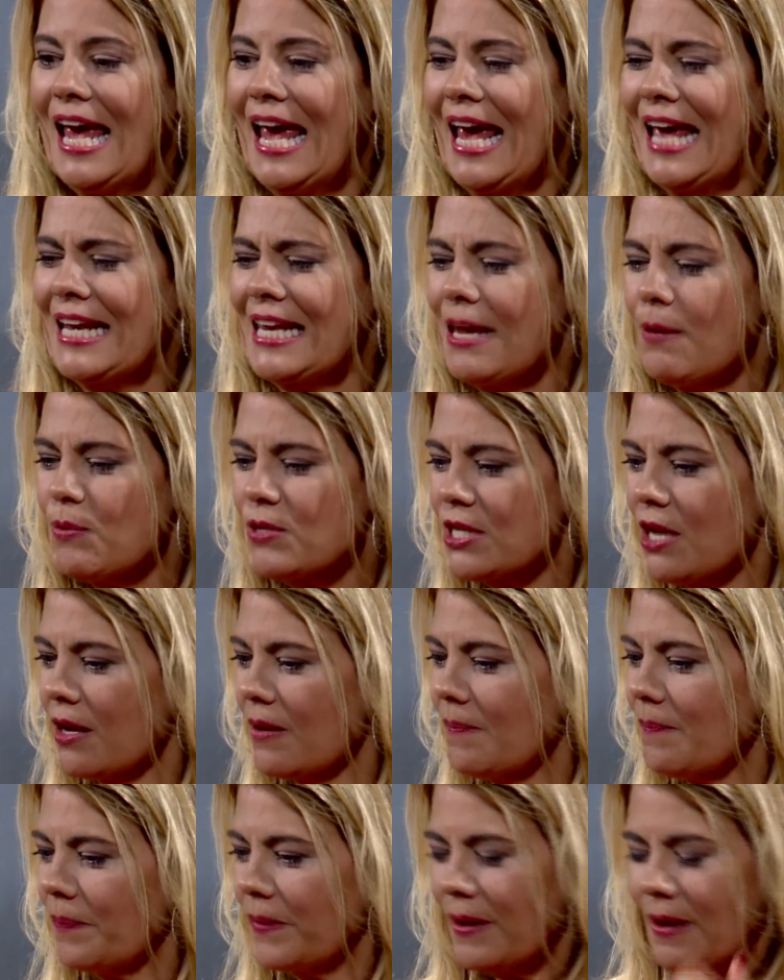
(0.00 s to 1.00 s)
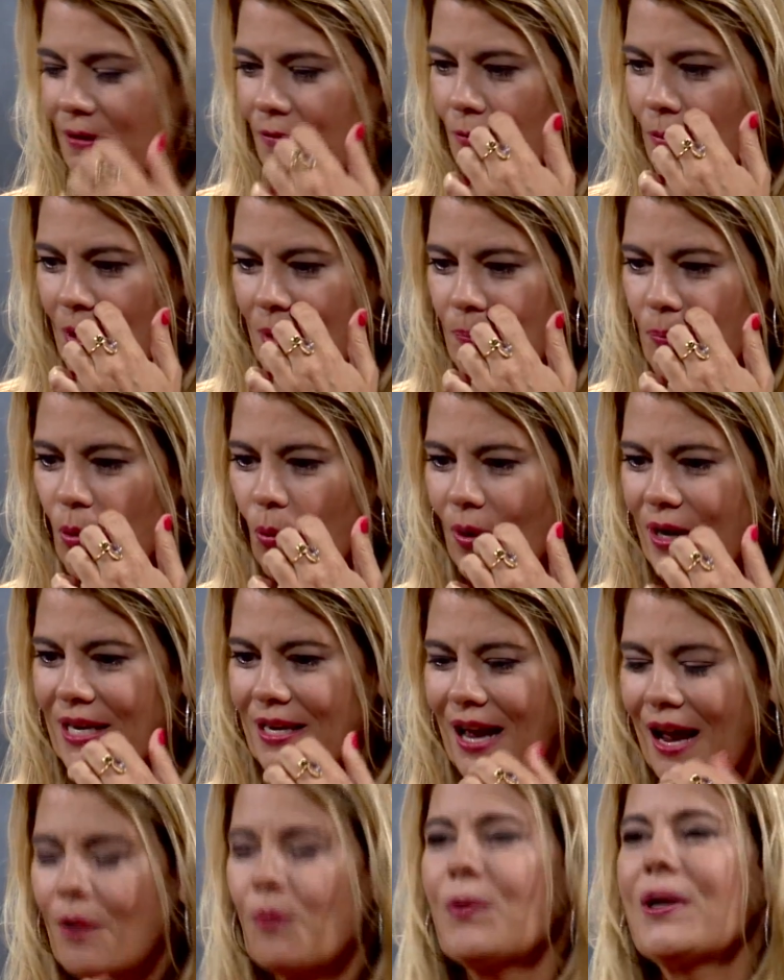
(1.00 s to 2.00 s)
And he was at one point,
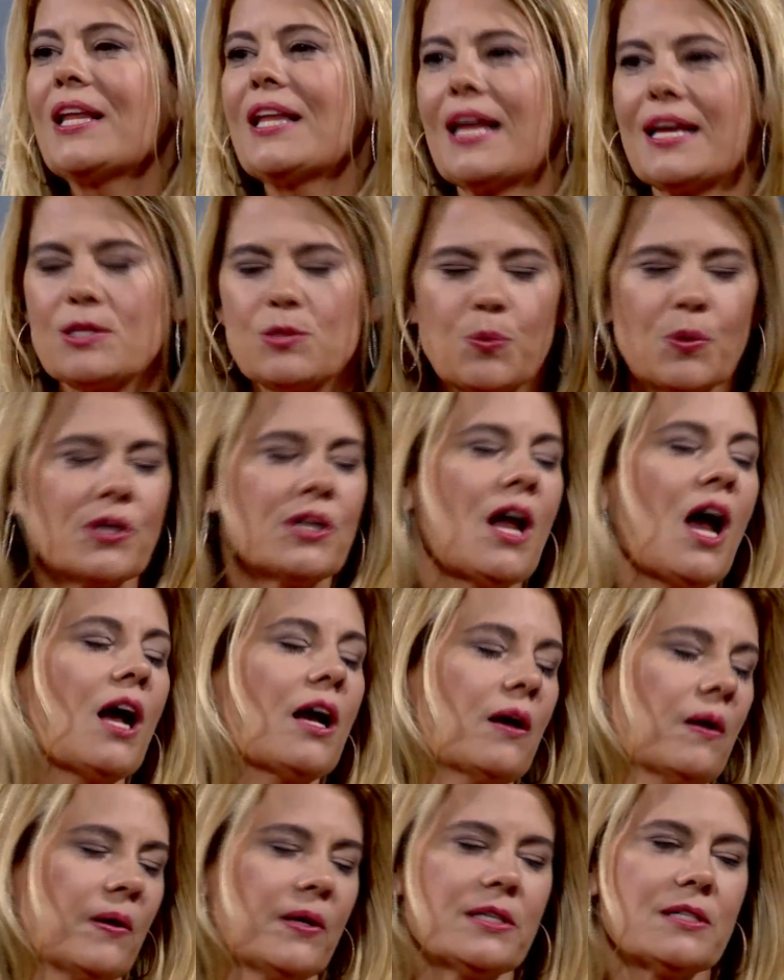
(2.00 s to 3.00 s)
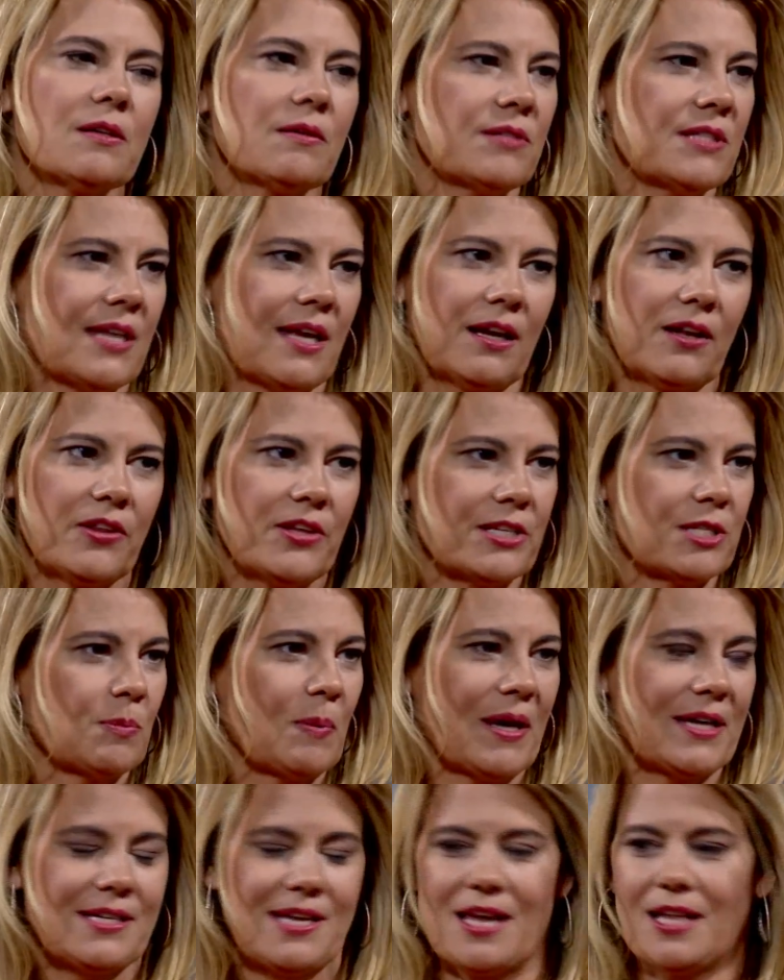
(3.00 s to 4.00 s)
I realized we're not going to settle this
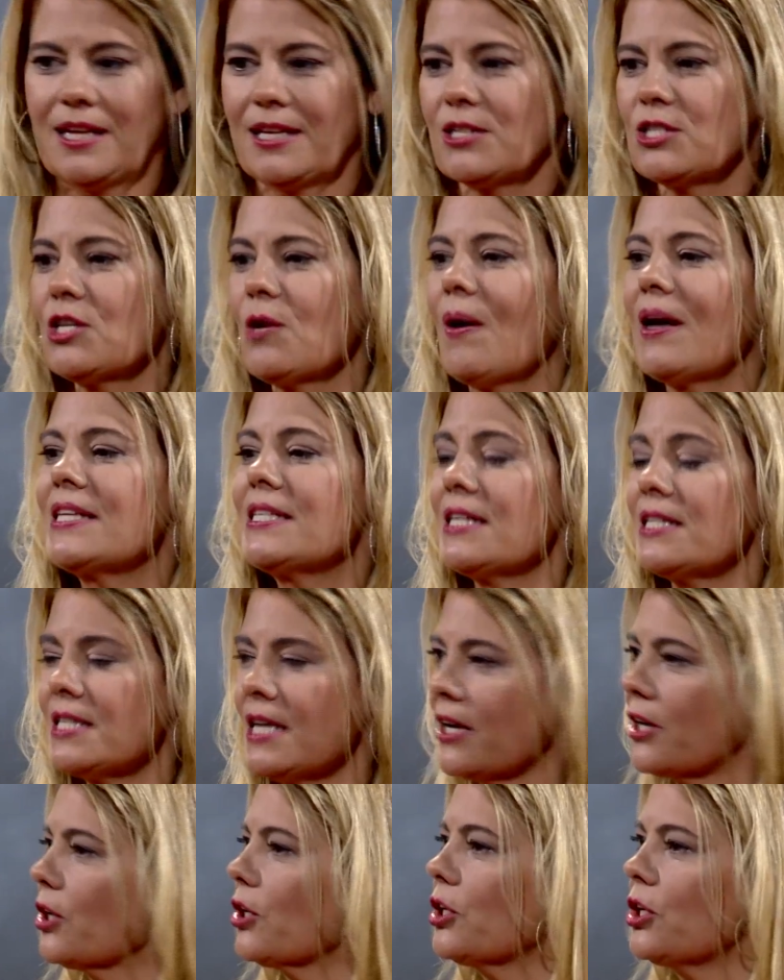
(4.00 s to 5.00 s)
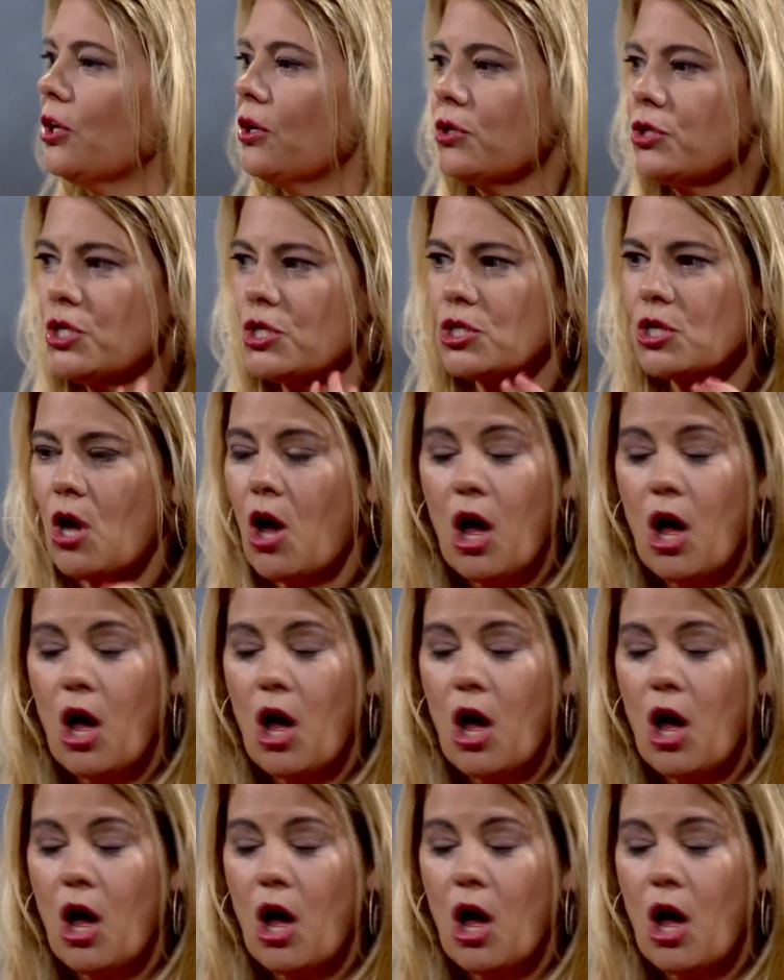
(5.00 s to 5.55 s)
by yelling. So I said, Tucker, just